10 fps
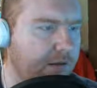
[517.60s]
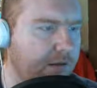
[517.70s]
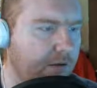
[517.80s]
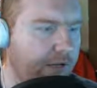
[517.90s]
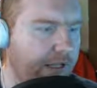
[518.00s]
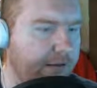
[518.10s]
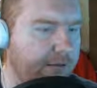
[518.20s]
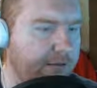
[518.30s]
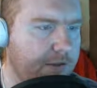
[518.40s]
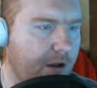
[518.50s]
Okay,
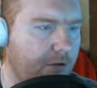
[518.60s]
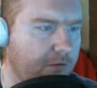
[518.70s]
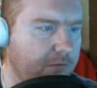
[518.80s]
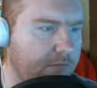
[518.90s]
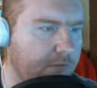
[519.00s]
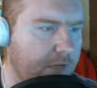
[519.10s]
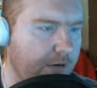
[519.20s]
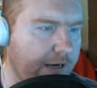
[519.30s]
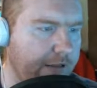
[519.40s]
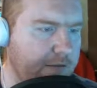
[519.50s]
toggle.
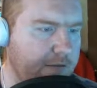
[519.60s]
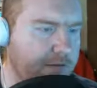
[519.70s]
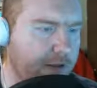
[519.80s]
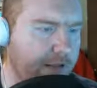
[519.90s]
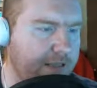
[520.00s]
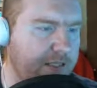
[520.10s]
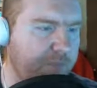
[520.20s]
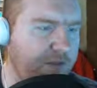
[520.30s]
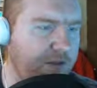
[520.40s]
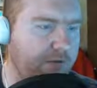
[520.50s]
All right, let's install that
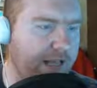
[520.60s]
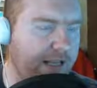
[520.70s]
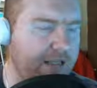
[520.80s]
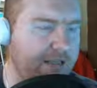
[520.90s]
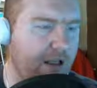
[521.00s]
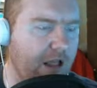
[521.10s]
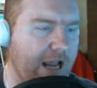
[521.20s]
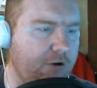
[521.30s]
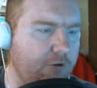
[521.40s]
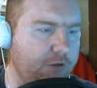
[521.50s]
CPU, that Intel
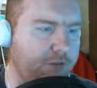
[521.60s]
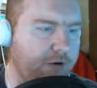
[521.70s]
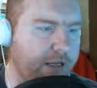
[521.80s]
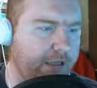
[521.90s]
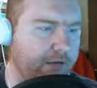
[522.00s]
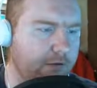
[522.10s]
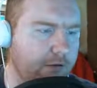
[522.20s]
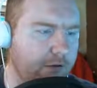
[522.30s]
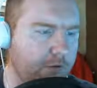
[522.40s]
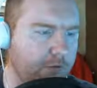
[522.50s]
iCore 3,
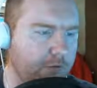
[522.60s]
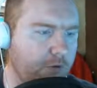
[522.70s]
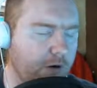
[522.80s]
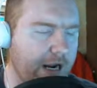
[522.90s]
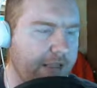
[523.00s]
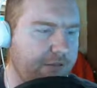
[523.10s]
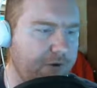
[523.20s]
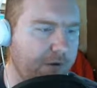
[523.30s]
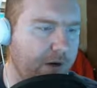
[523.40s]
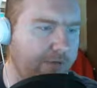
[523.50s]
or Core
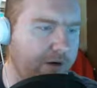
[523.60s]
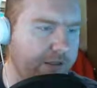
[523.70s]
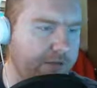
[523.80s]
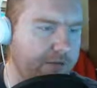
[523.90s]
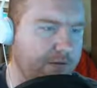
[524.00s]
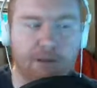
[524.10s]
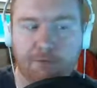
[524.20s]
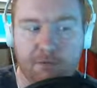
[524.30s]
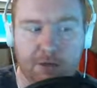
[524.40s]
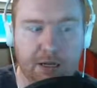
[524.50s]
i3, or whatever it is.
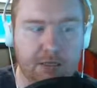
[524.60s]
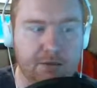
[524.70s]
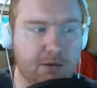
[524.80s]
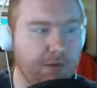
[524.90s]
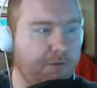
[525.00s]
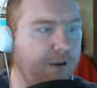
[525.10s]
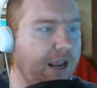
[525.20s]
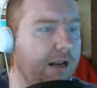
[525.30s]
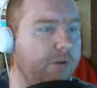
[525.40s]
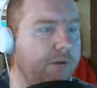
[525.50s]
We gotta install the
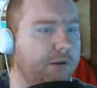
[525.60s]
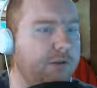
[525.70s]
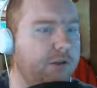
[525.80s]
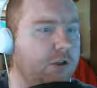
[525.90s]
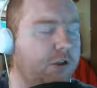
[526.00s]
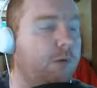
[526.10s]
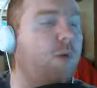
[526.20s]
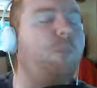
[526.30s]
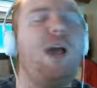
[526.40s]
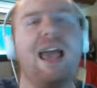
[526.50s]
fan, uh,
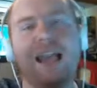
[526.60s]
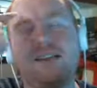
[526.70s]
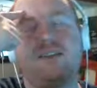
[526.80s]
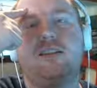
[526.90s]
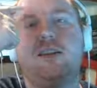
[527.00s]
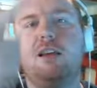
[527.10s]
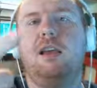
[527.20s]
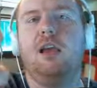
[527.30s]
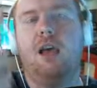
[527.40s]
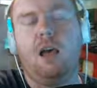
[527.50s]
thermal paste!
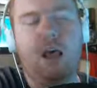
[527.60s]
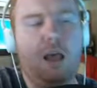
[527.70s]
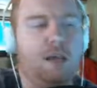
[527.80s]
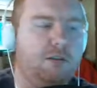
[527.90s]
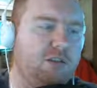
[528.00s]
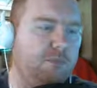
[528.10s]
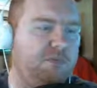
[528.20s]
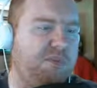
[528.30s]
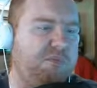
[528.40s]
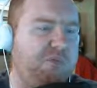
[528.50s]
Ah, thermal